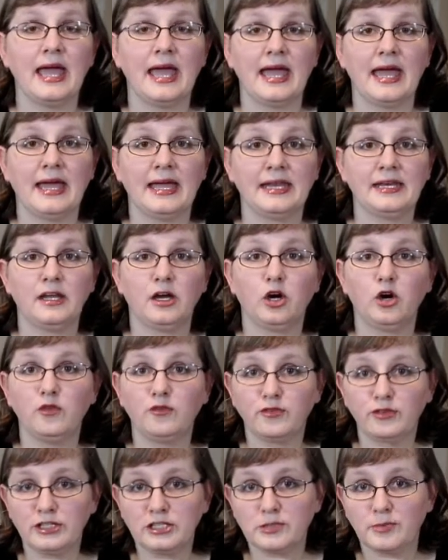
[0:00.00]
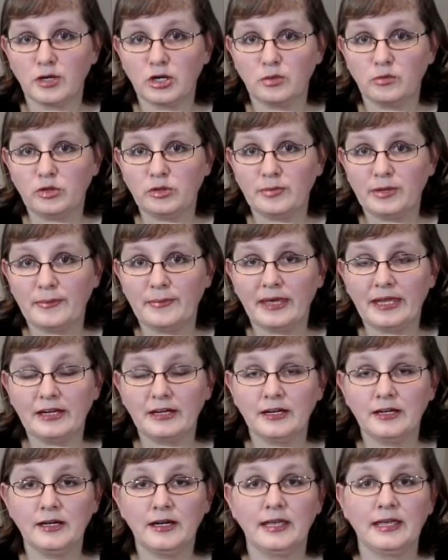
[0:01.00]
and hopefully tomorrow will be
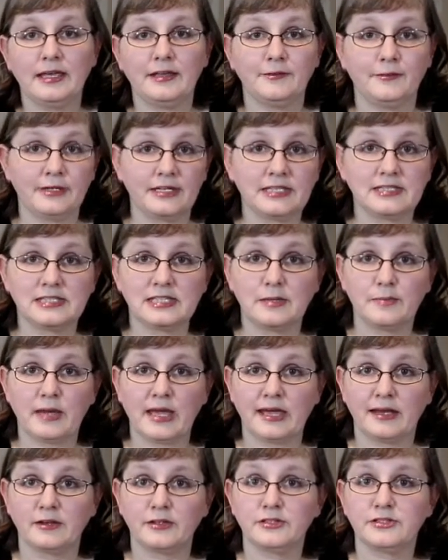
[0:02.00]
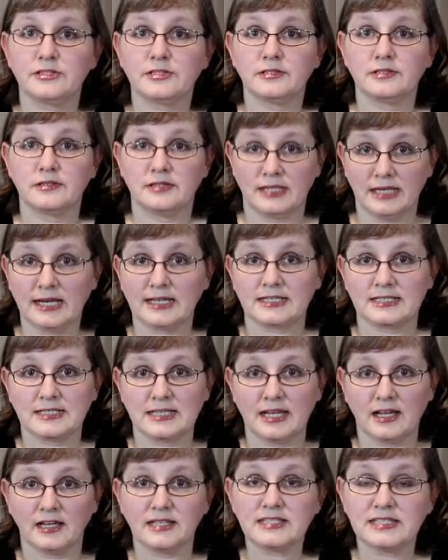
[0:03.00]
better and we can see panels the next
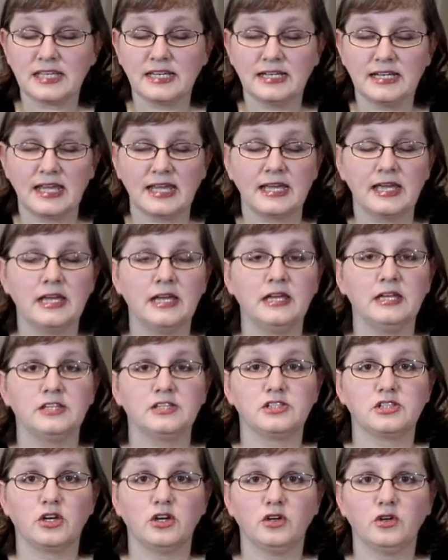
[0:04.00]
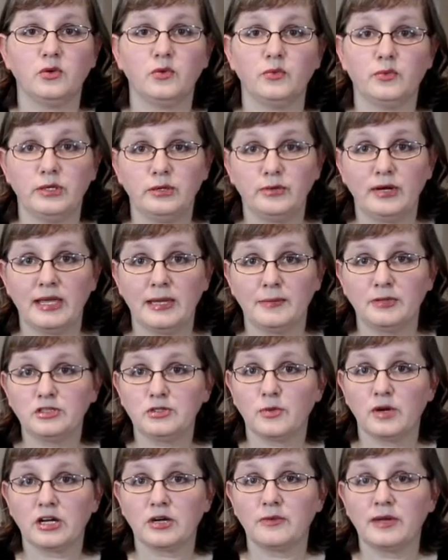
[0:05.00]
day on Sunday. So we were able
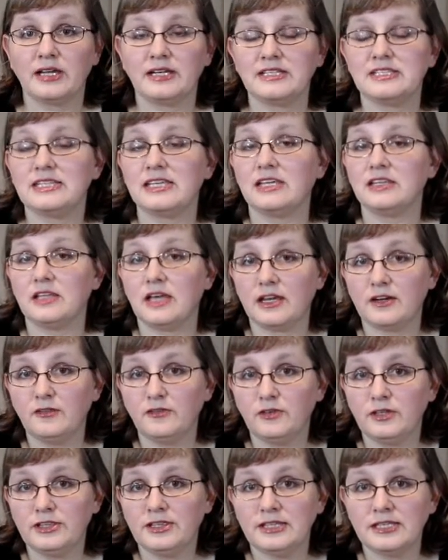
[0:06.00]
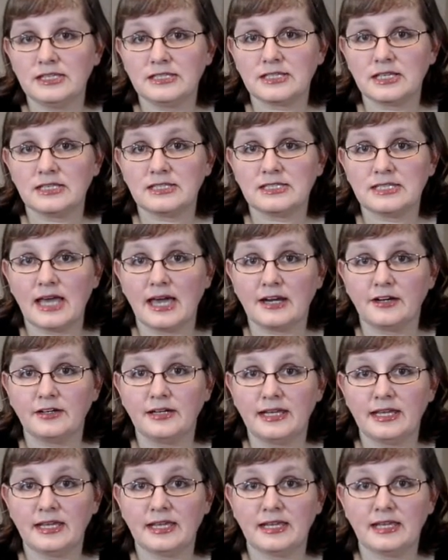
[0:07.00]
to walk around and see a lot of fun things on
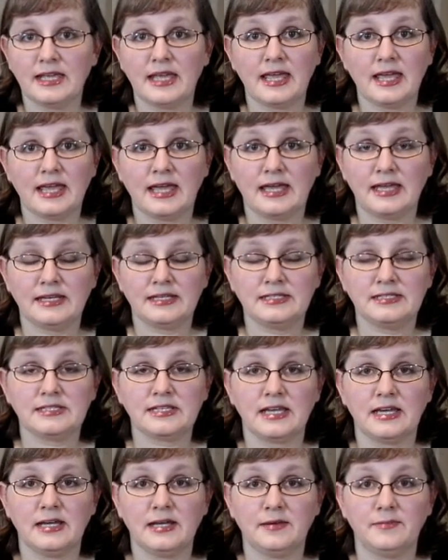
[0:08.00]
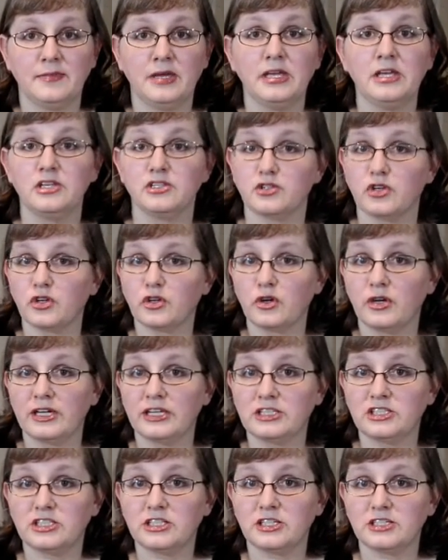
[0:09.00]
Saturday, and so I'll go
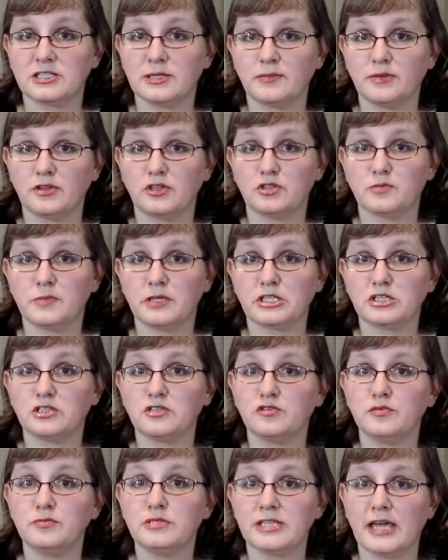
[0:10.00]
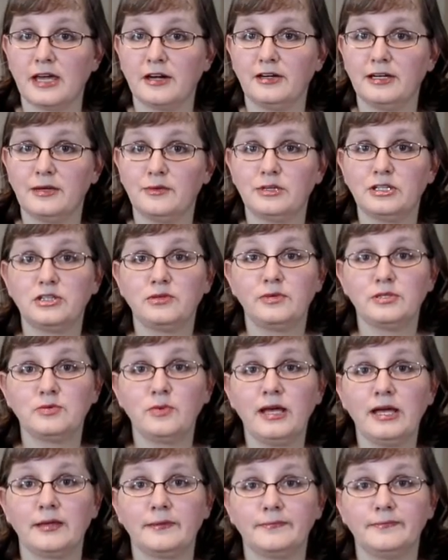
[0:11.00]
ahead and share some of those pictures from Saturday with you as
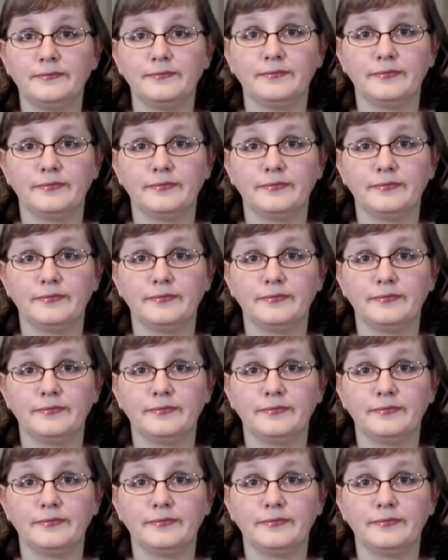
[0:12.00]
well.